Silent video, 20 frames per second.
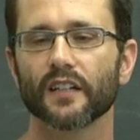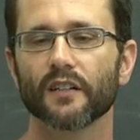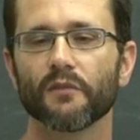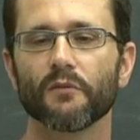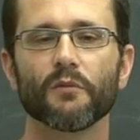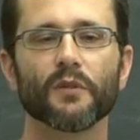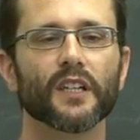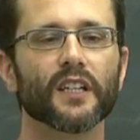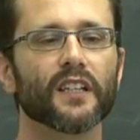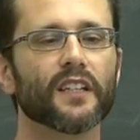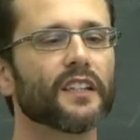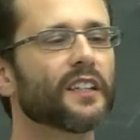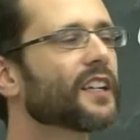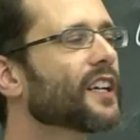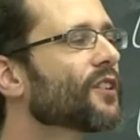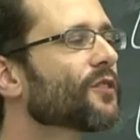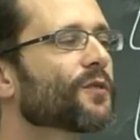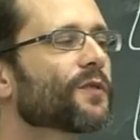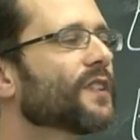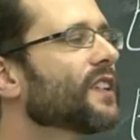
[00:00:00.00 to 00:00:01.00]
we
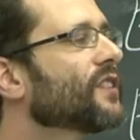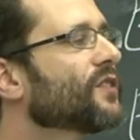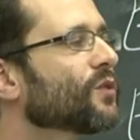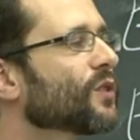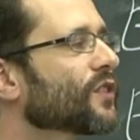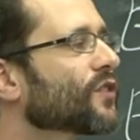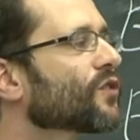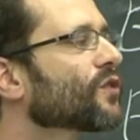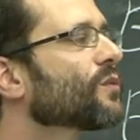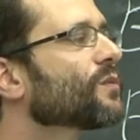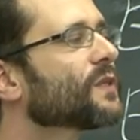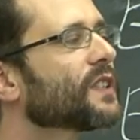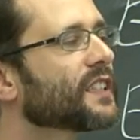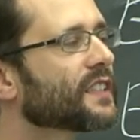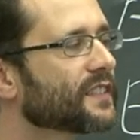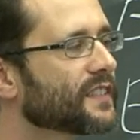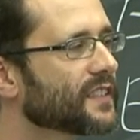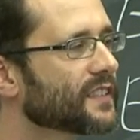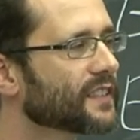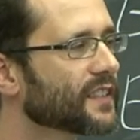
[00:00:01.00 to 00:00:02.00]
kind of need to assume the
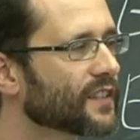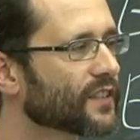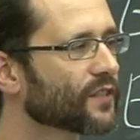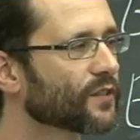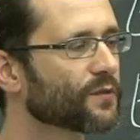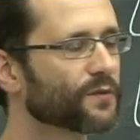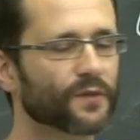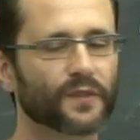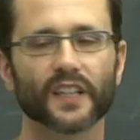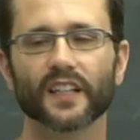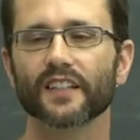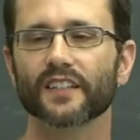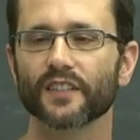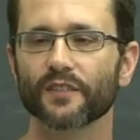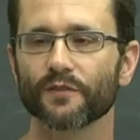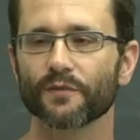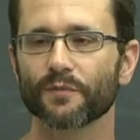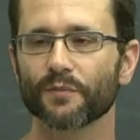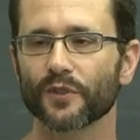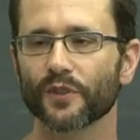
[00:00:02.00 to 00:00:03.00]
existence of
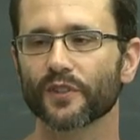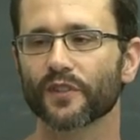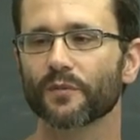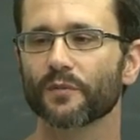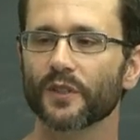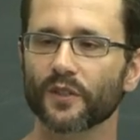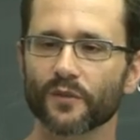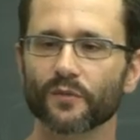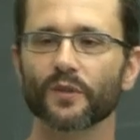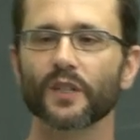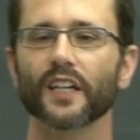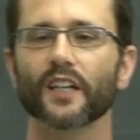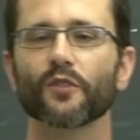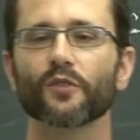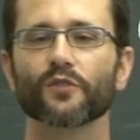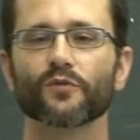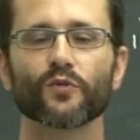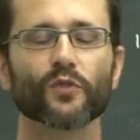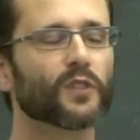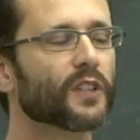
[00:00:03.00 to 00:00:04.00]
negative points because we
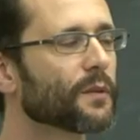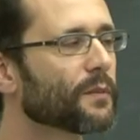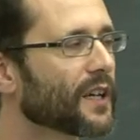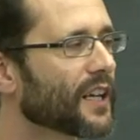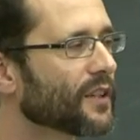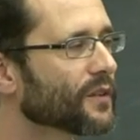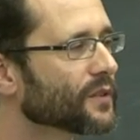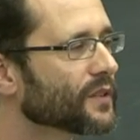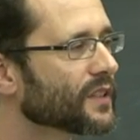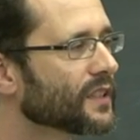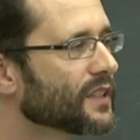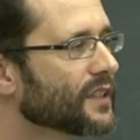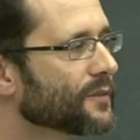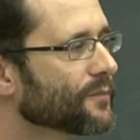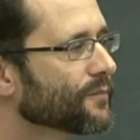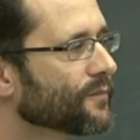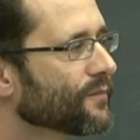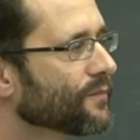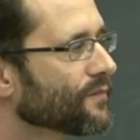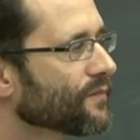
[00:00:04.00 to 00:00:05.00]
cannot rule them out.
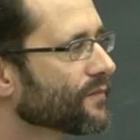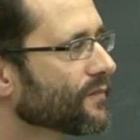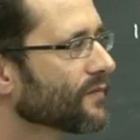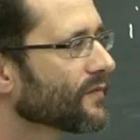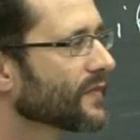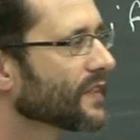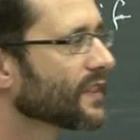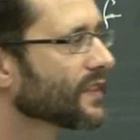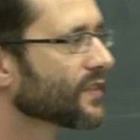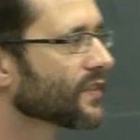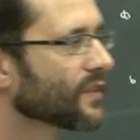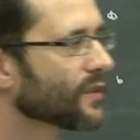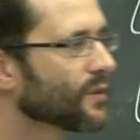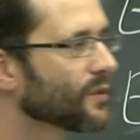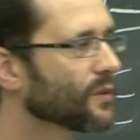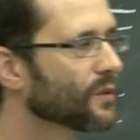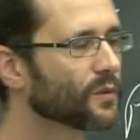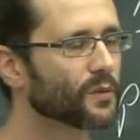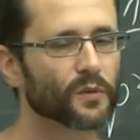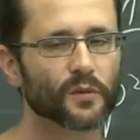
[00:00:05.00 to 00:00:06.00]

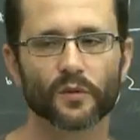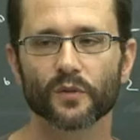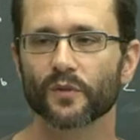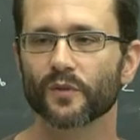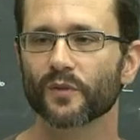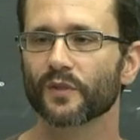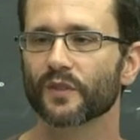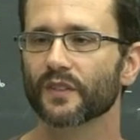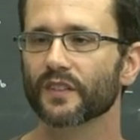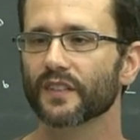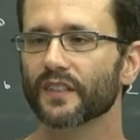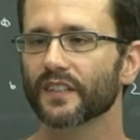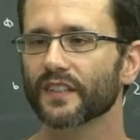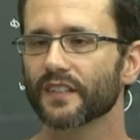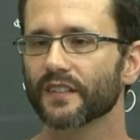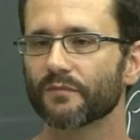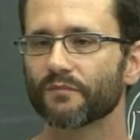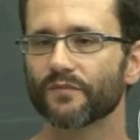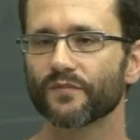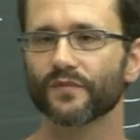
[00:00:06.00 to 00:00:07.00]
So,
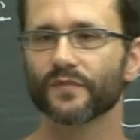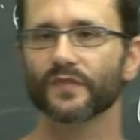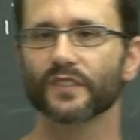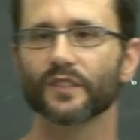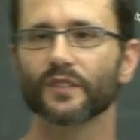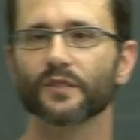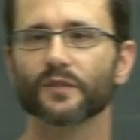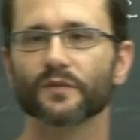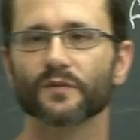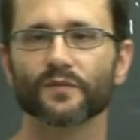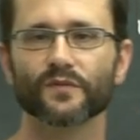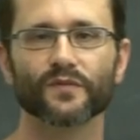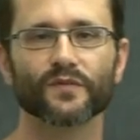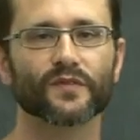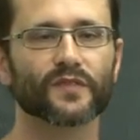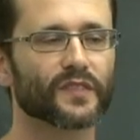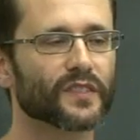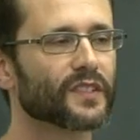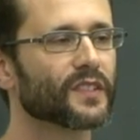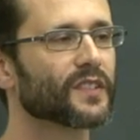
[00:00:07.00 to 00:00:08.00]
um, you know,
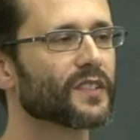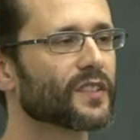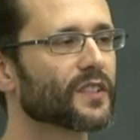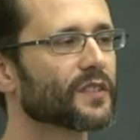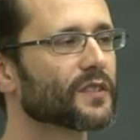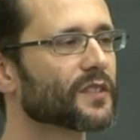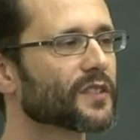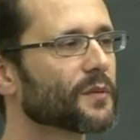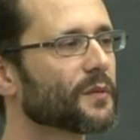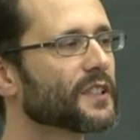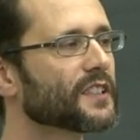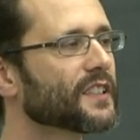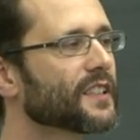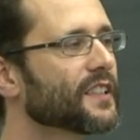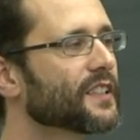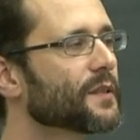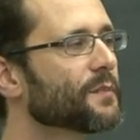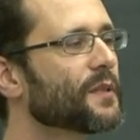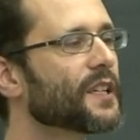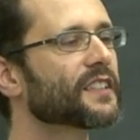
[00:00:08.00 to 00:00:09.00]
so, so
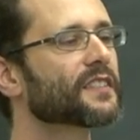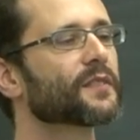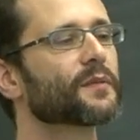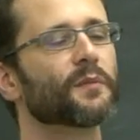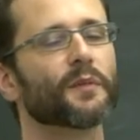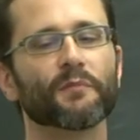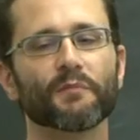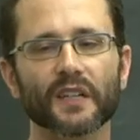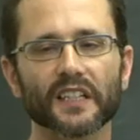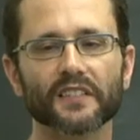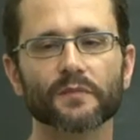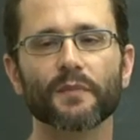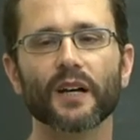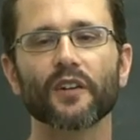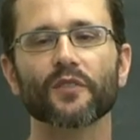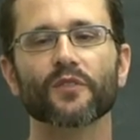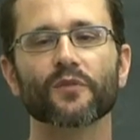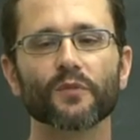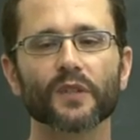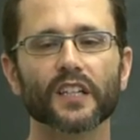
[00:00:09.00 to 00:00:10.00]
basically the best, the best
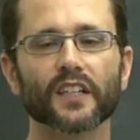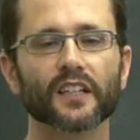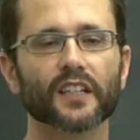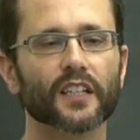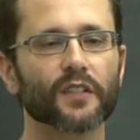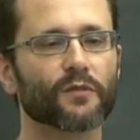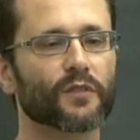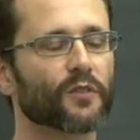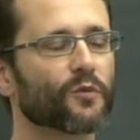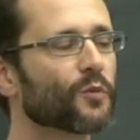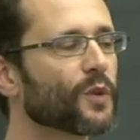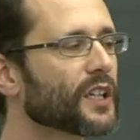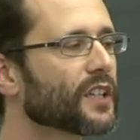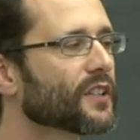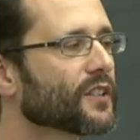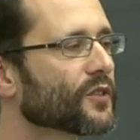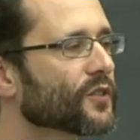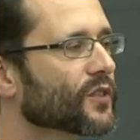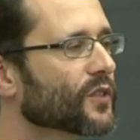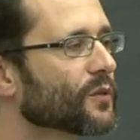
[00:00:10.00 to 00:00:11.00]
bounds we can give are
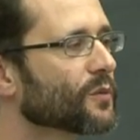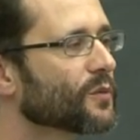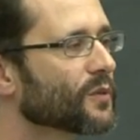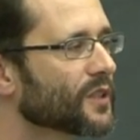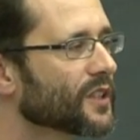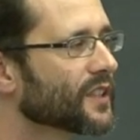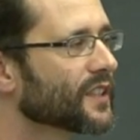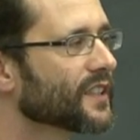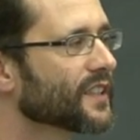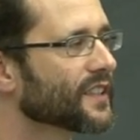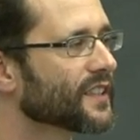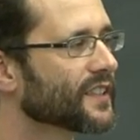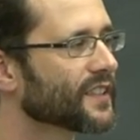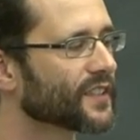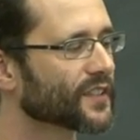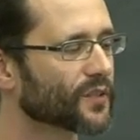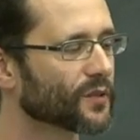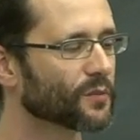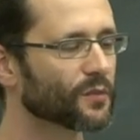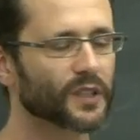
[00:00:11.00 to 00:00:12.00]
weaker, so,
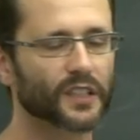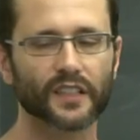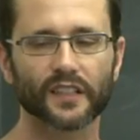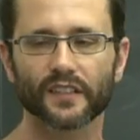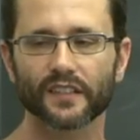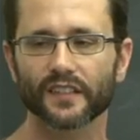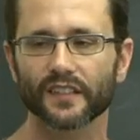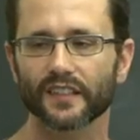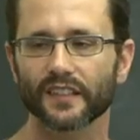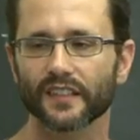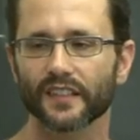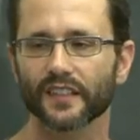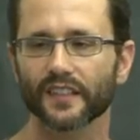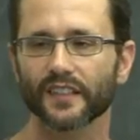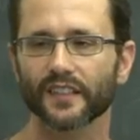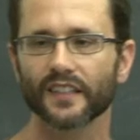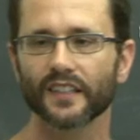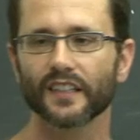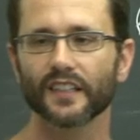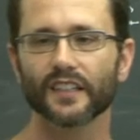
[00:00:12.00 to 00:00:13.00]
uh, so we can,
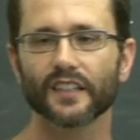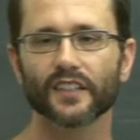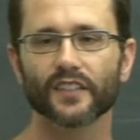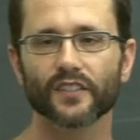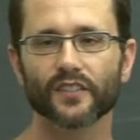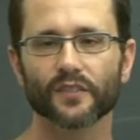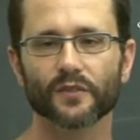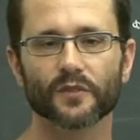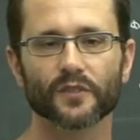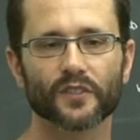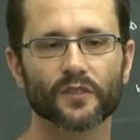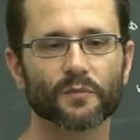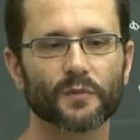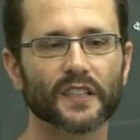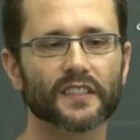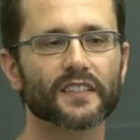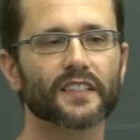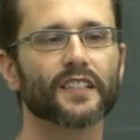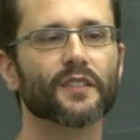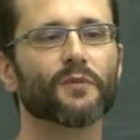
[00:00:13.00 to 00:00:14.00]
uh, so, so
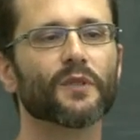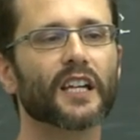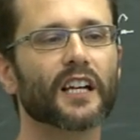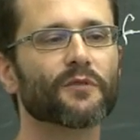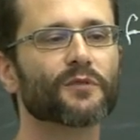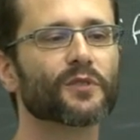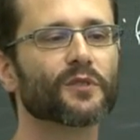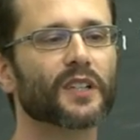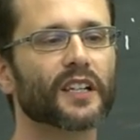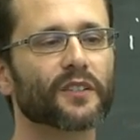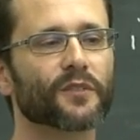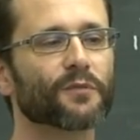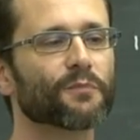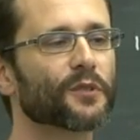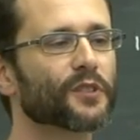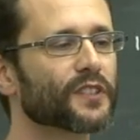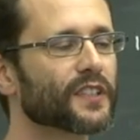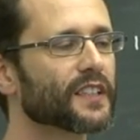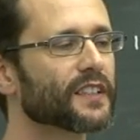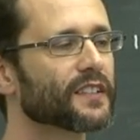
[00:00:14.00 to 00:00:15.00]
basically we have to kind of
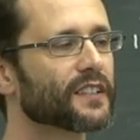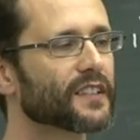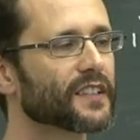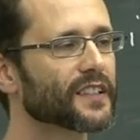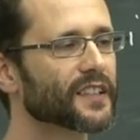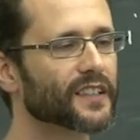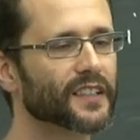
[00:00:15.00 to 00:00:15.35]
pretend uh,